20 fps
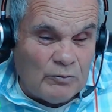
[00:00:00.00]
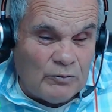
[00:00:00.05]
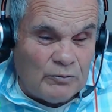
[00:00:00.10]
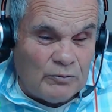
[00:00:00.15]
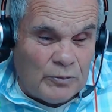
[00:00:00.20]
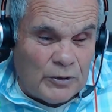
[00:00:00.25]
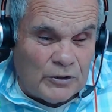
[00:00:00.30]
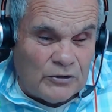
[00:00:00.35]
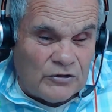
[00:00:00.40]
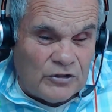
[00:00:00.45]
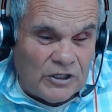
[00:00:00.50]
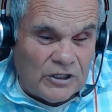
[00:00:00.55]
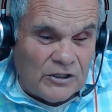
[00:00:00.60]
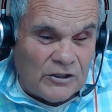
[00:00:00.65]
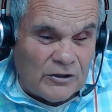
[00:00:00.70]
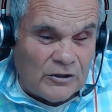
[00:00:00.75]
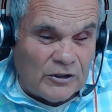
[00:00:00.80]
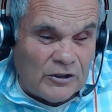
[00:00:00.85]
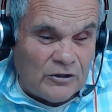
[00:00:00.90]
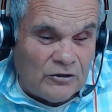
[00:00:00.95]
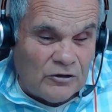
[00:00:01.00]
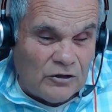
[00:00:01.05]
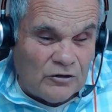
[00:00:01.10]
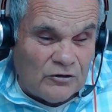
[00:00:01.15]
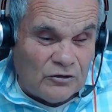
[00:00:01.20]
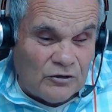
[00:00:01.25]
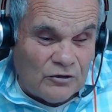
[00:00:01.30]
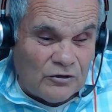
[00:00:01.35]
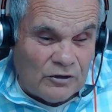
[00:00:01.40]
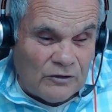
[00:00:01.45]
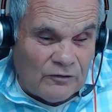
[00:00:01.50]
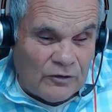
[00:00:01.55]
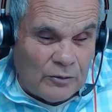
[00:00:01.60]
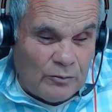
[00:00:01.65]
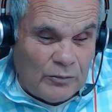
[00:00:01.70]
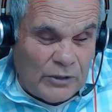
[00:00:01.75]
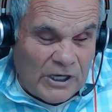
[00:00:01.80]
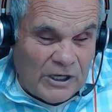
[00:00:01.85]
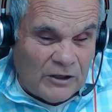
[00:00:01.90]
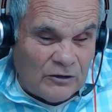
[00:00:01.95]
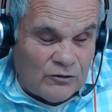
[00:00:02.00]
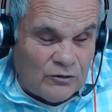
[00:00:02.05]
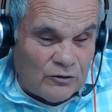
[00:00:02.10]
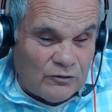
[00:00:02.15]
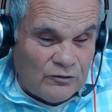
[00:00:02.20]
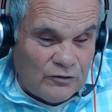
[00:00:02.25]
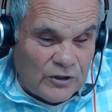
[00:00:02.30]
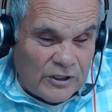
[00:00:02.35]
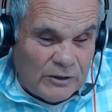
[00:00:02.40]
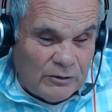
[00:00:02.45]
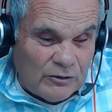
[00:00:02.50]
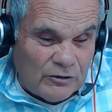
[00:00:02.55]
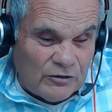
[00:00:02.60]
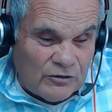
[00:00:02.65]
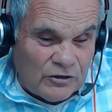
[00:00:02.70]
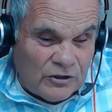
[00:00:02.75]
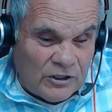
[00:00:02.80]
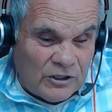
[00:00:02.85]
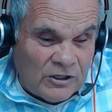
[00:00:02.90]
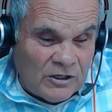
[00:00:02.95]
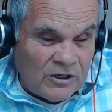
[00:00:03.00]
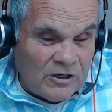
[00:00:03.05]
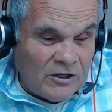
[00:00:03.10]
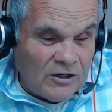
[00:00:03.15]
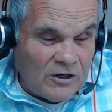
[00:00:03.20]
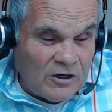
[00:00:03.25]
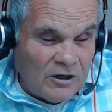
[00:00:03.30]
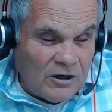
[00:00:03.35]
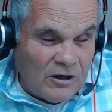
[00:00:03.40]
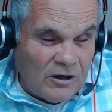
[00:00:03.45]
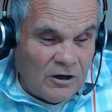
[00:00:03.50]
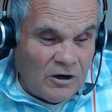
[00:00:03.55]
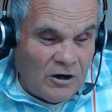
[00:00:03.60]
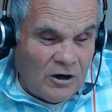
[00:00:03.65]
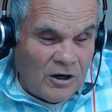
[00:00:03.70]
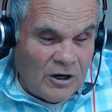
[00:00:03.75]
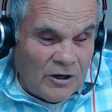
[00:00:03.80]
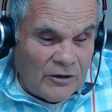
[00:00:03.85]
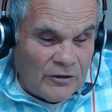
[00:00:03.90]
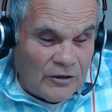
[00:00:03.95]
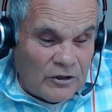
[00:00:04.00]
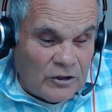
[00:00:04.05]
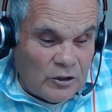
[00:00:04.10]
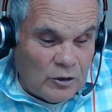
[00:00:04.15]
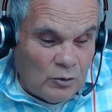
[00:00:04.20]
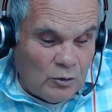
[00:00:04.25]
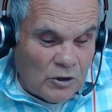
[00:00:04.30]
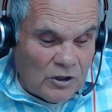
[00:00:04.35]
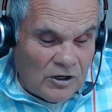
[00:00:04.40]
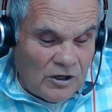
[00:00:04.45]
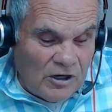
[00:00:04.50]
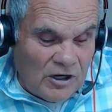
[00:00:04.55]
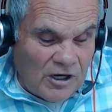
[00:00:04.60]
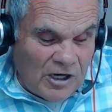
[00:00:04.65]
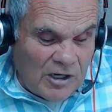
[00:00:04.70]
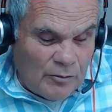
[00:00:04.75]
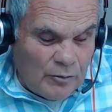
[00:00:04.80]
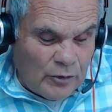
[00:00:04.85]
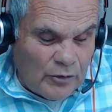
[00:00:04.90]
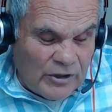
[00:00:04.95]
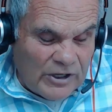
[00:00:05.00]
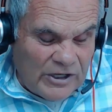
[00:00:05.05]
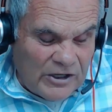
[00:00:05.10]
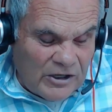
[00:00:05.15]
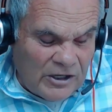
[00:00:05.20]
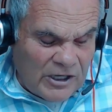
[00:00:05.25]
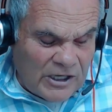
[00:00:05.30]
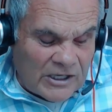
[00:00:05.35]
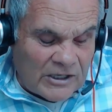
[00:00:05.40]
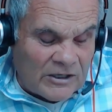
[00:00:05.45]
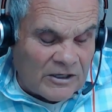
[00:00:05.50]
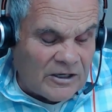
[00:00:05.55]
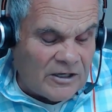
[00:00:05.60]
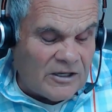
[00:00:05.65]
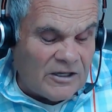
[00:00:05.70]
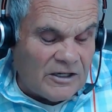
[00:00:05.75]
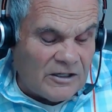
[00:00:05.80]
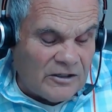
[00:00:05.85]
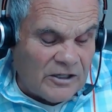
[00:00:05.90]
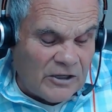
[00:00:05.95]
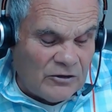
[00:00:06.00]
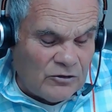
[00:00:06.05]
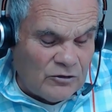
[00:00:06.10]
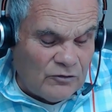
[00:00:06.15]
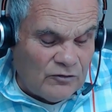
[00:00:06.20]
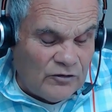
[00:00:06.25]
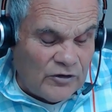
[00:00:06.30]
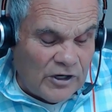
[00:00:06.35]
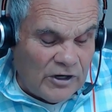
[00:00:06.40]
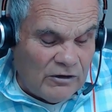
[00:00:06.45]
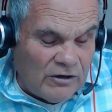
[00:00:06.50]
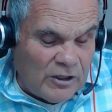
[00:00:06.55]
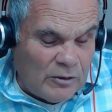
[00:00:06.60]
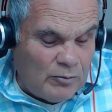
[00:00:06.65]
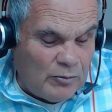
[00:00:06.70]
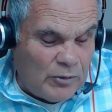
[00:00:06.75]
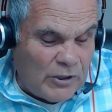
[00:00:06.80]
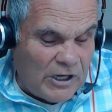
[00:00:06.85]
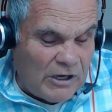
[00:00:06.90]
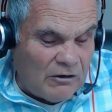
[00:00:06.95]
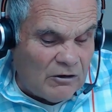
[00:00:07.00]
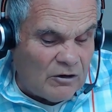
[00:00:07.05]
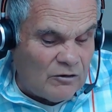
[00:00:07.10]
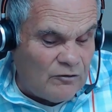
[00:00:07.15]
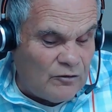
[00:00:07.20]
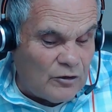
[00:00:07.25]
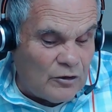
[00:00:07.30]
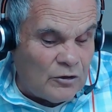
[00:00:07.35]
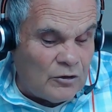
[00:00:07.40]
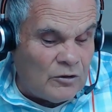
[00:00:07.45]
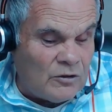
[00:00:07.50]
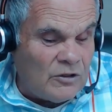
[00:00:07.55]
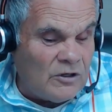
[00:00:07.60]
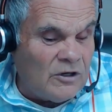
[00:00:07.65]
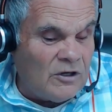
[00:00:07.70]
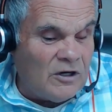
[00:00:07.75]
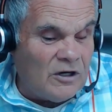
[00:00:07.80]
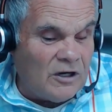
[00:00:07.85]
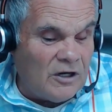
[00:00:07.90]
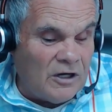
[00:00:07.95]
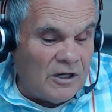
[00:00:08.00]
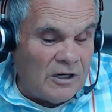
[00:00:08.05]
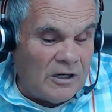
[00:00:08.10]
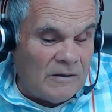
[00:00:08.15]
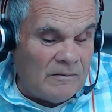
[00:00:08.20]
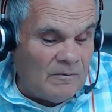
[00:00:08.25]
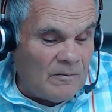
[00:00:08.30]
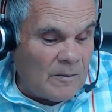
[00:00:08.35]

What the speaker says: particular conditions of the bands or frequency are that you want to operate on. And that's a very powerful uh,